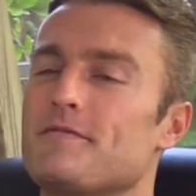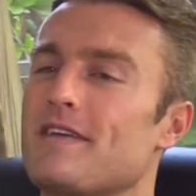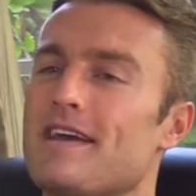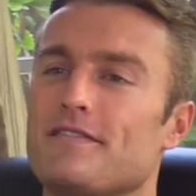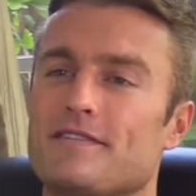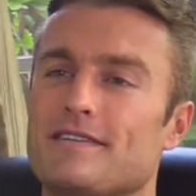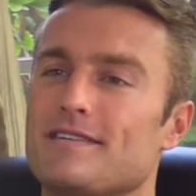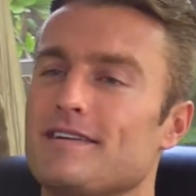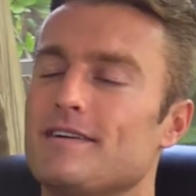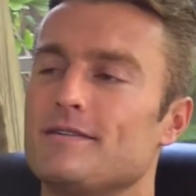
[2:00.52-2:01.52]
of gift,
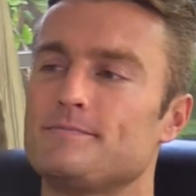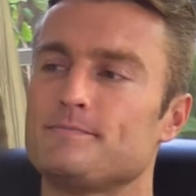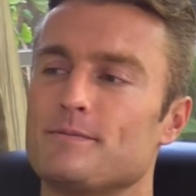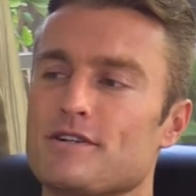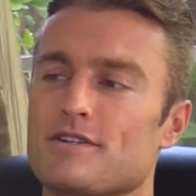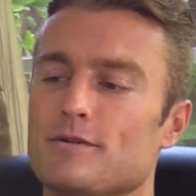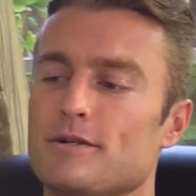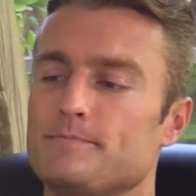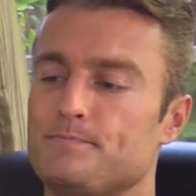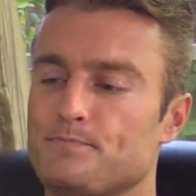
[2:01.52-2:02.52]
yeah. you know? Pursue
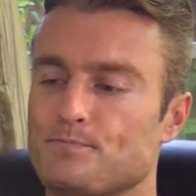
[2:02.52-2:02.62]
it.